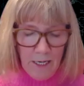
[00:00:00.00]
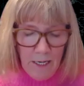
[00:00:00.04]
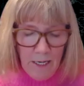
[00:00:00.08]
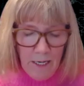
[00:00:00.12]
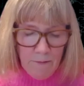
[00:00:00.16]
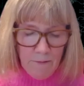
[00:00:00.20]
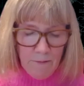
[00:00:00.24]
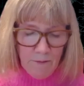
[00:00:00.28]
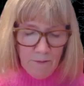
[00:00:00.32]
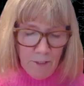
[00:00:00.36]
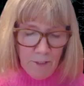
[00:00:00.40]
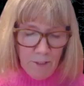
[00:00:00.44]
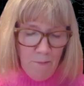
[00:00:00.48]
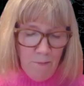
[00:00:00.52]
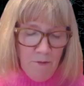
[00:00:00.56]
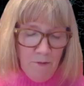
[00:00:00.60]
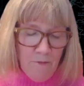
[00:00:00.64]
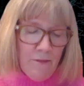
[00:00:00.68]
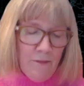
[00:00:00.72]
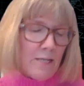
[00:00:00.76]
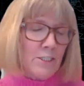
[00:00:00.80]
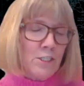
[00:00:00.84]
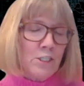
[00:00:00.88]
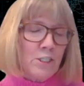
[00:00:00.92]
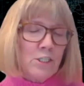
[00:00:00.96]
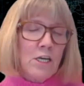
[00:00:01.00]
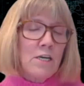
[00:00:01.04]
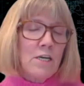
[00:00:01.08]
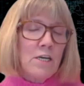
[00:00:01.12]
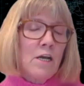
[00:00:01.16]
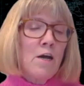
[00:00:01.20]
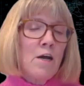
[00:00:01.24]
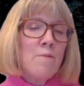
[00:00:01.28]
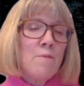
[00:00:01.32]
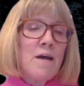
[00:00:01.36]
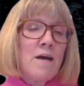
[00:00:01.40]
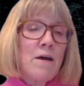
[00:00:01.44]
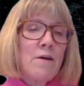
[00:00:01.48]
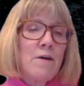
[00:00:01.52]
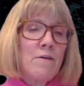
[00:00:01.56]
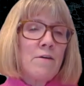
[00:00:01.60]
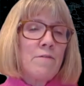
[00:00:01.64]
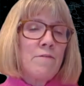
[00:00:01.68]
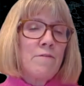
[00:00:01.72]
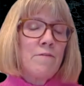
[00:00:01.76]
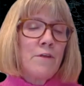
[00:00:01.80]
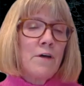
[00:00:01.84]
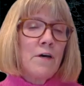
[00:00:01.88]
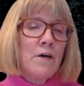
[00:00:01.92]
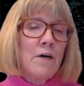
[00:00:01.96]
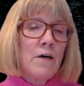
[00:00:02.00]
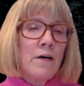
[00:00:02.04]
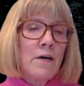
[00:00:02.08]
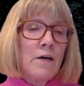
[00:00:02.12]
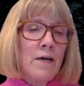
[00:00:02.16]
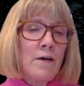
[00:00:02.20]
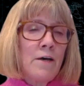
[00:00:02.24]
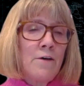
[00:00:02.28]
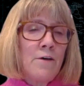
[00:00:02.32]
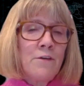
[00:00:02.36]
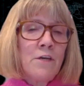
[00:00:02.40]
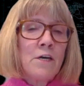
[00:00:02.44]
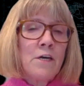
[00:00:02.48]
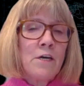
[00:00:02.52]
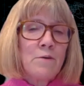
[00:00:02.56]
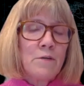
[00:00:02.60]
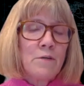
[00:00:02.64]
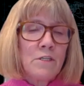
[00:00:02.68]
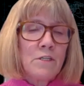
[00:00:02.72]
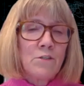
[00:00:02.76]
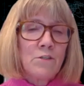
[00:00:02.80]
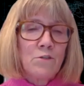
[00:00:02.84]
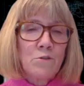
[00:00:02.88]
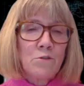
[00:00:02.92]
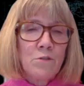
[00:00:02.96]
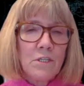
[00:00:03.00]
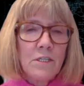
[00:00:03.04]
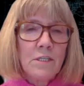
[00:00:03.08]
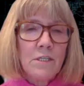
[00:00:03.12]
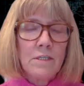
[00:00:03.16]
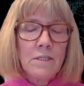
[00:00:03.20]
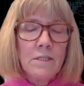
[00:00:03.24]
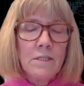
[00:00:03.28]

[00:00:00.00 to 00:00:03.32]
and some of that's going to come out of the healthcare industry.